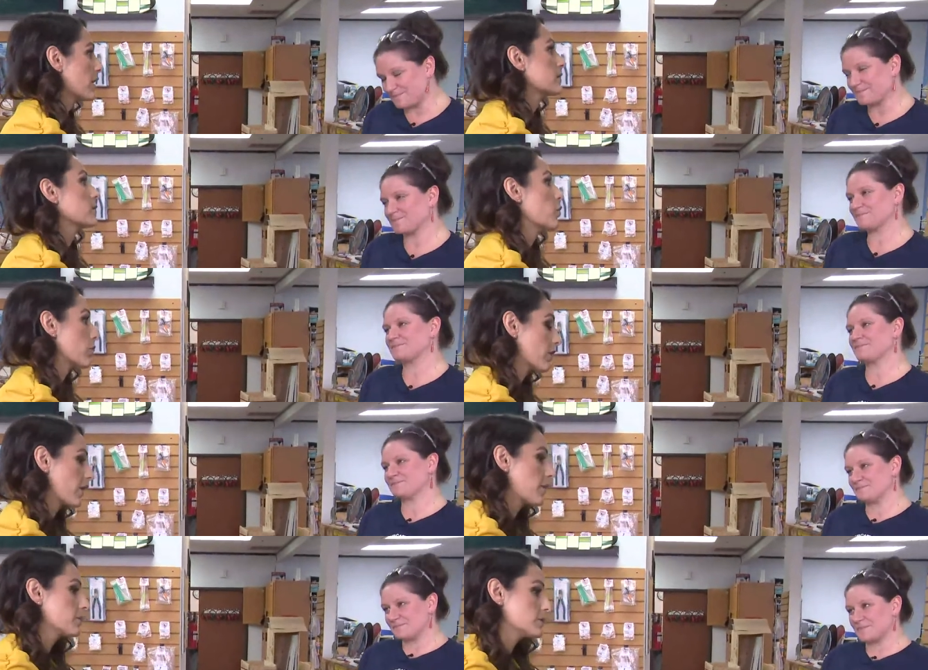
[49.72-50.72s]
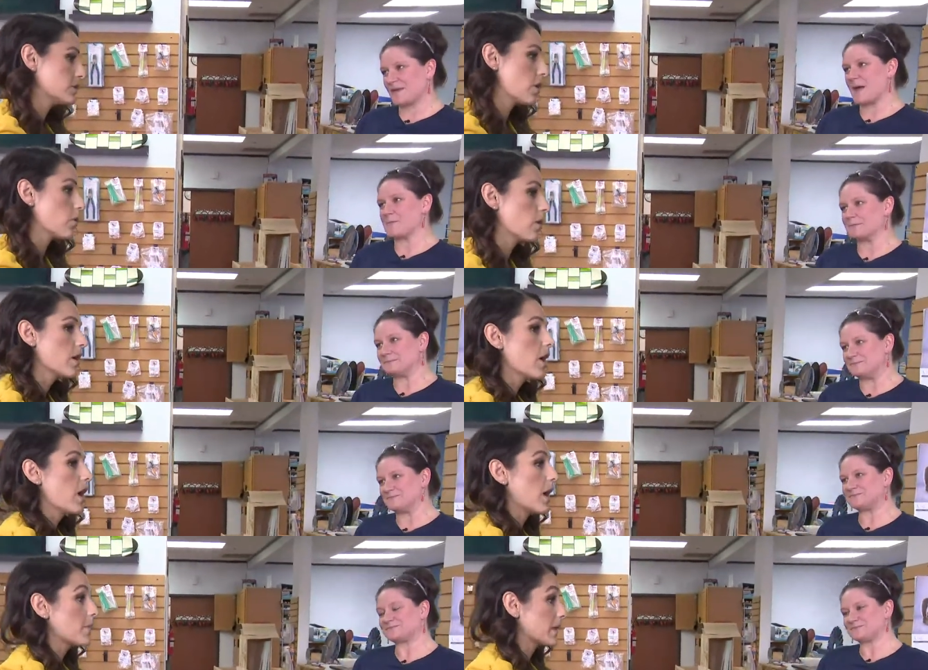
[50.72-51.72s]
Speaker 1: that supported them. So
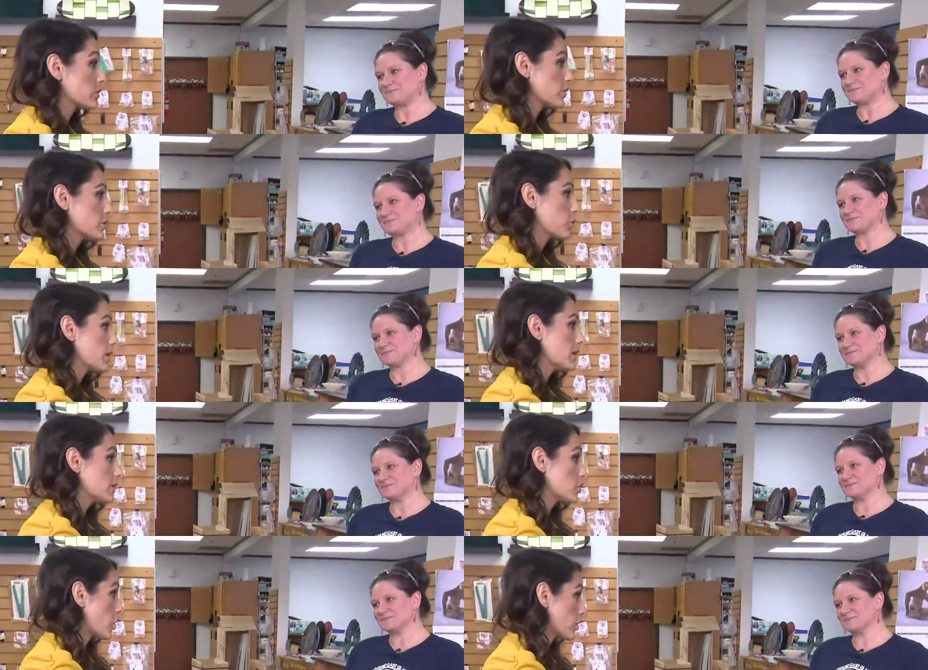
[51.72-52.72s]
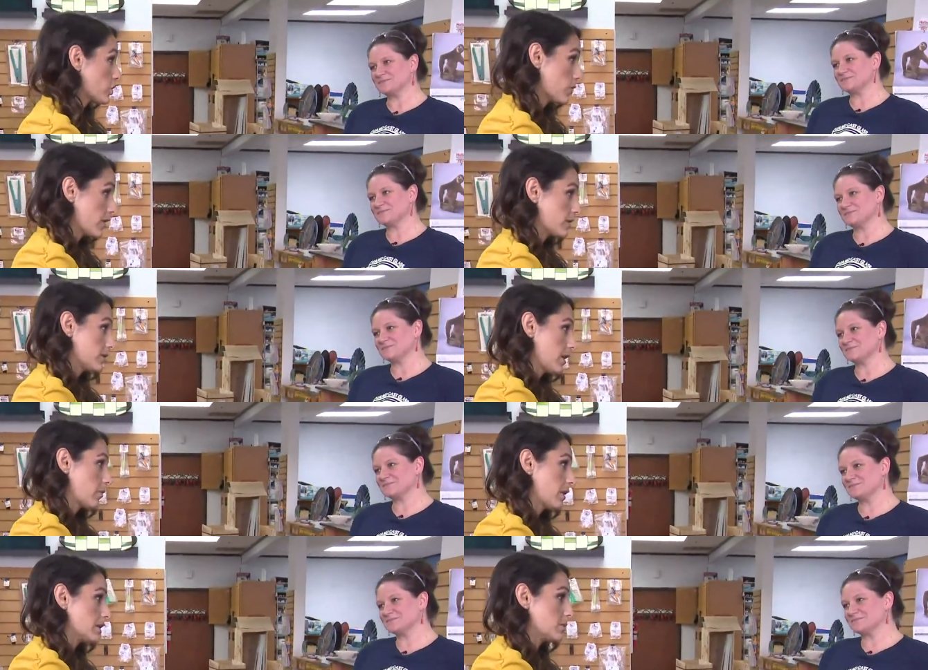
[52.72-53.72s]
um, that's the reason we started doing this
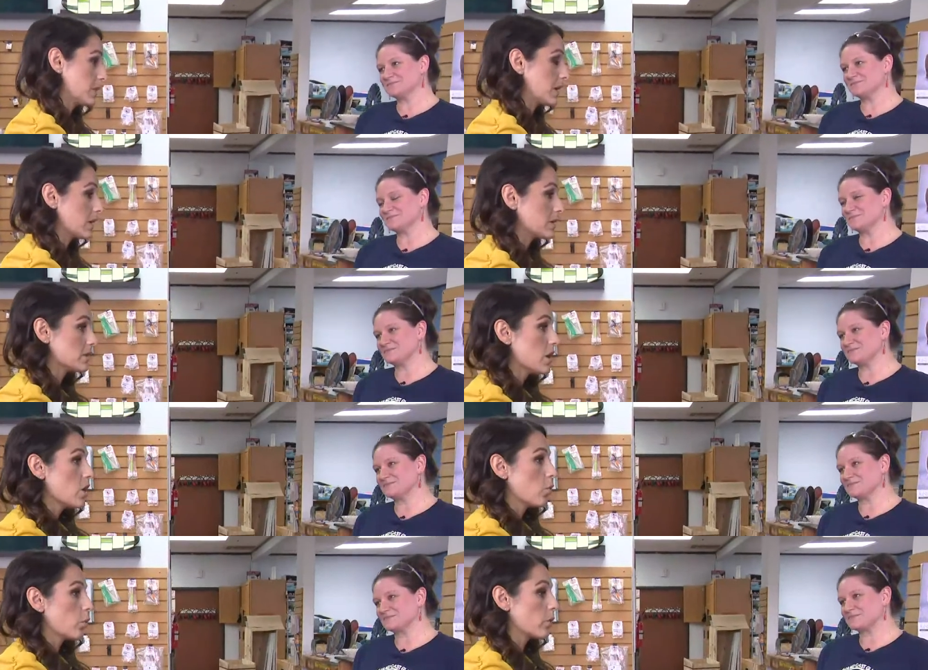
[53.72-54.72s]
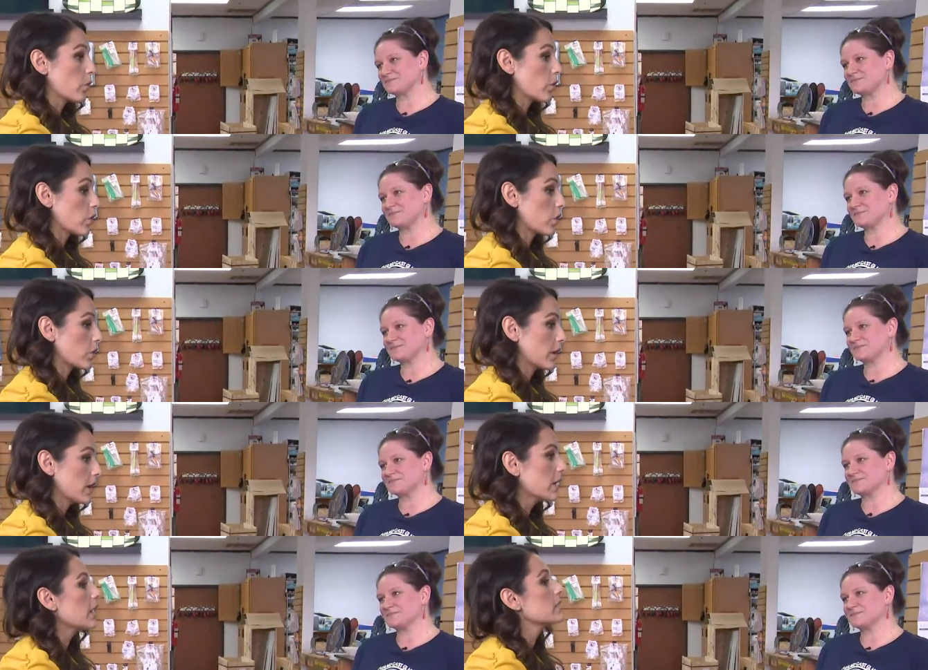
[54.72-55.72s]
segment is because we were
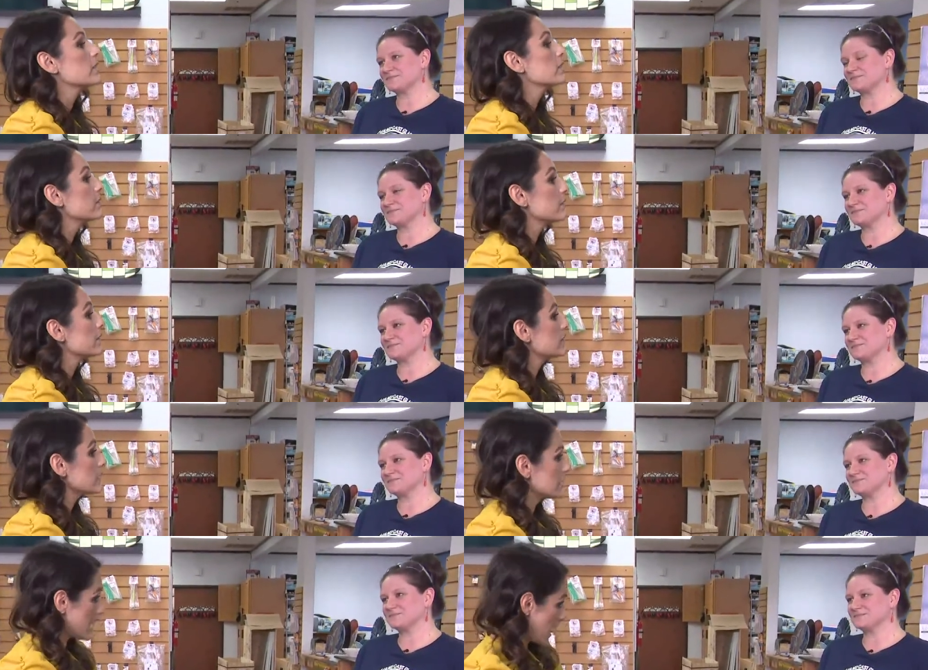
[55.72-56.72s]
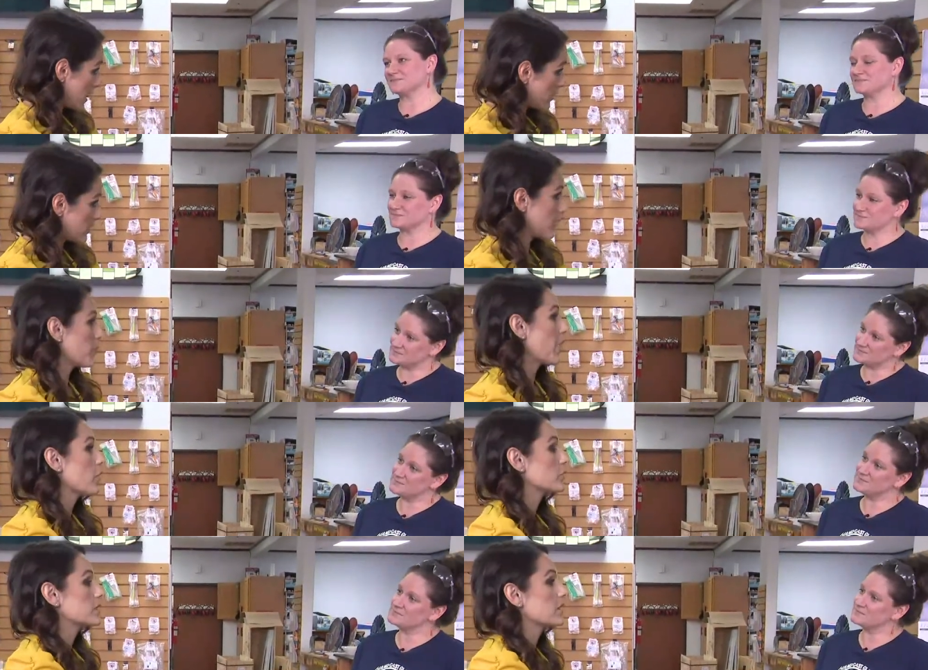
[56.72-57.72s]
getting kind of sad
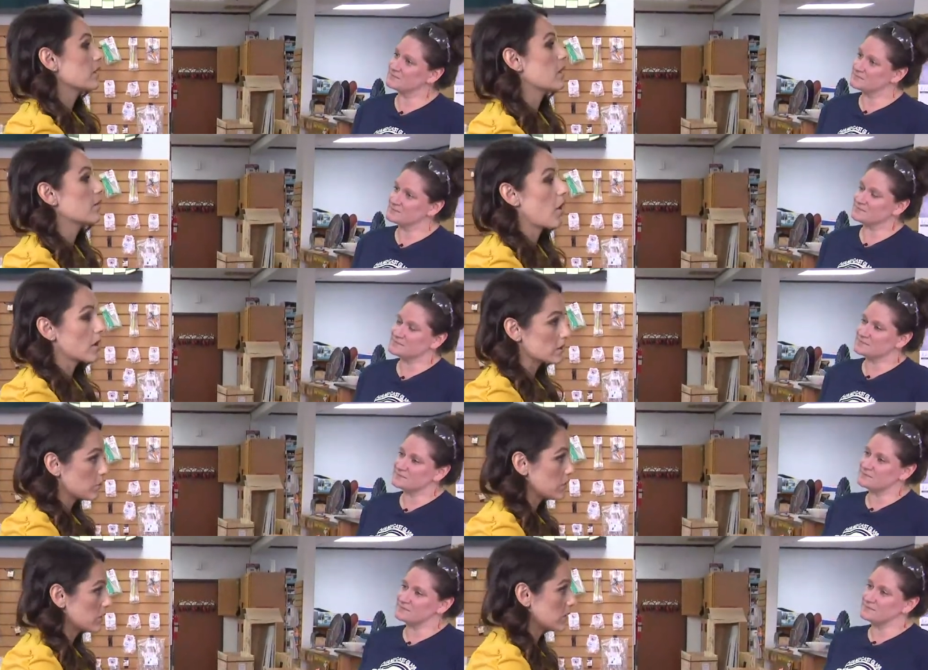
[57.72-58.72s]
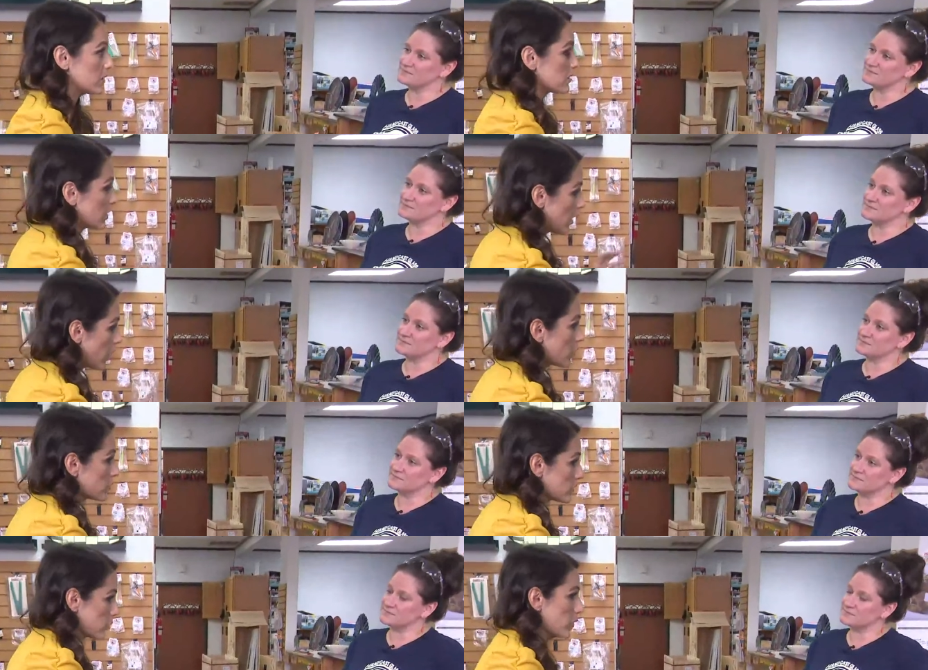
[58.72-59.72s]
about seeing a lot of Austin businesses
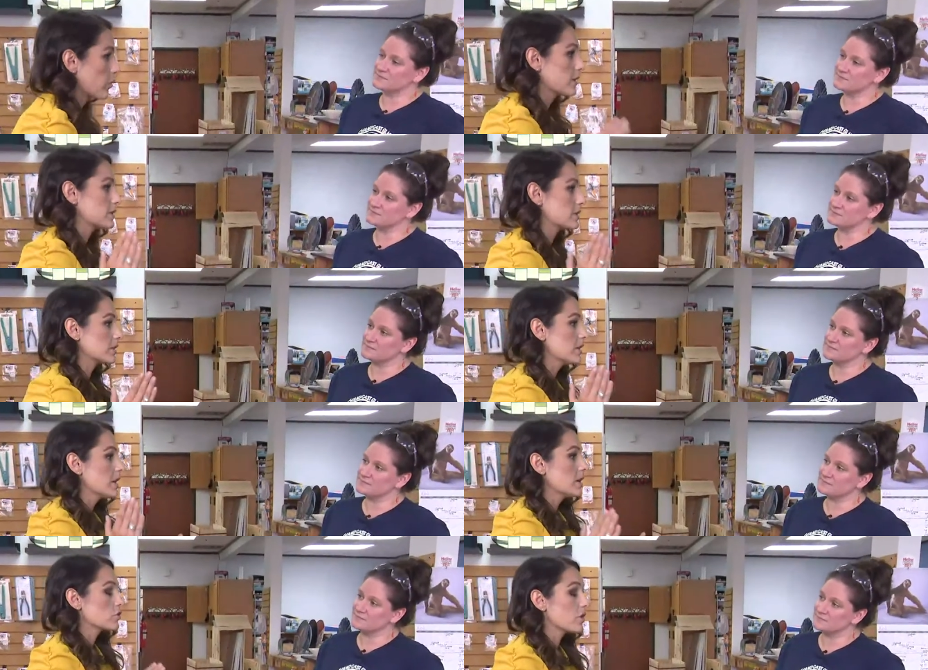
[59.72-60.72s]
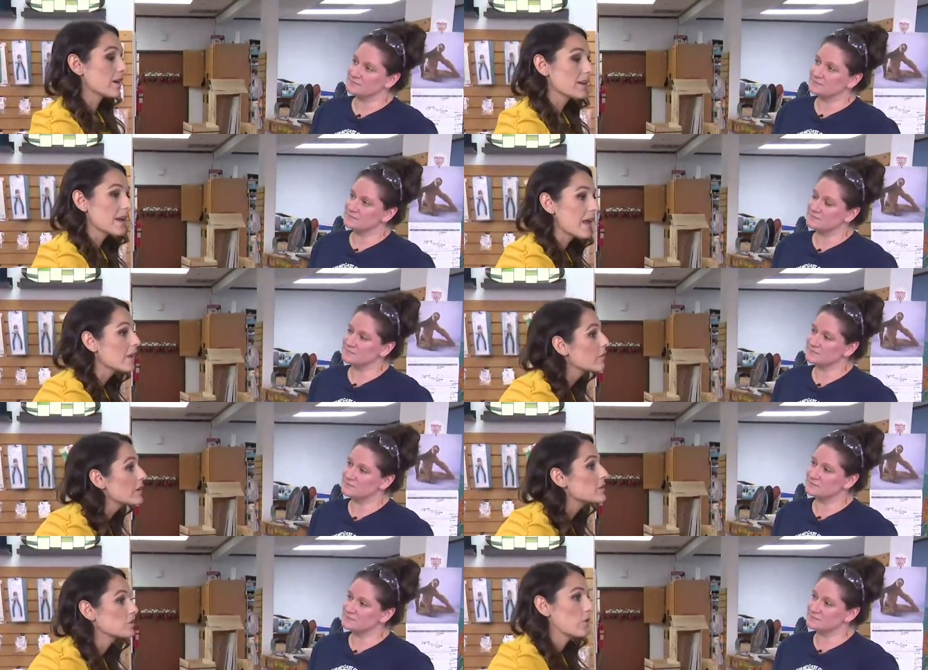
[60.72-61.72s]
close. So we wanted to try and get ahead of
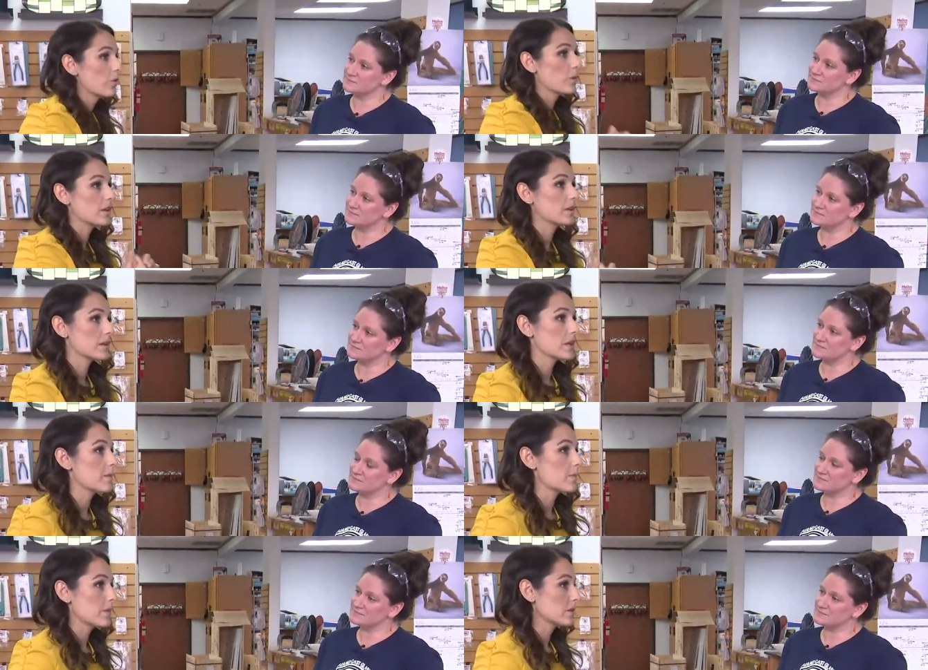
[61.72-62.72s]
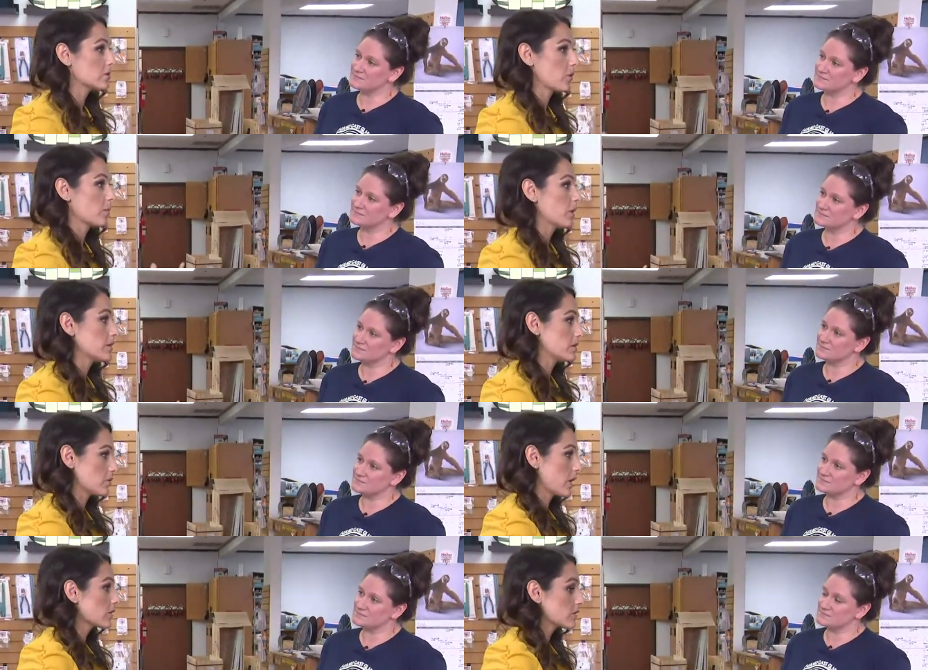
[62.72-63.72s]
it so that we can keep these great places
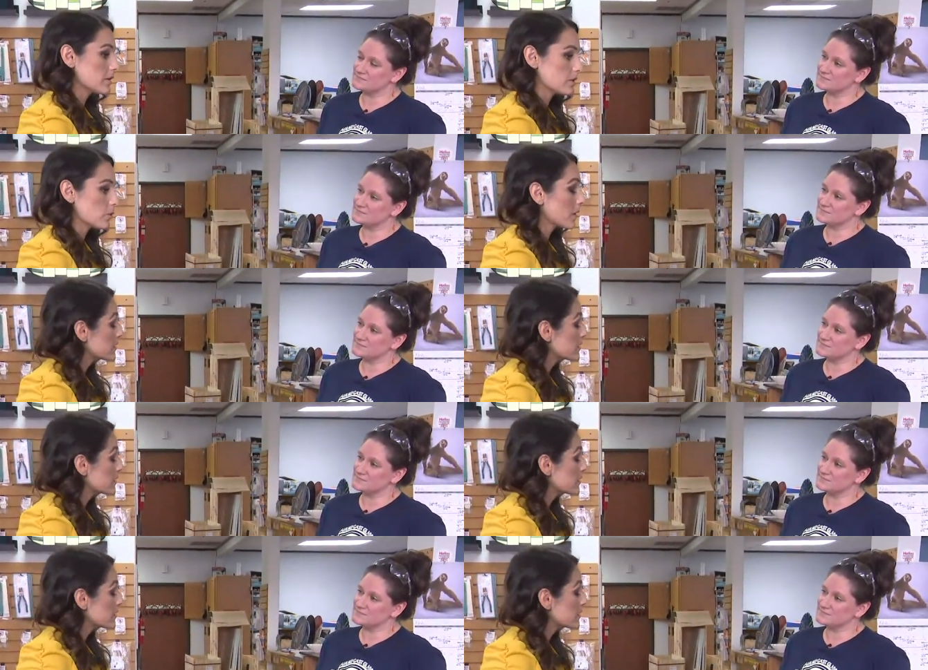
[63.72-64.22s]
around because that's what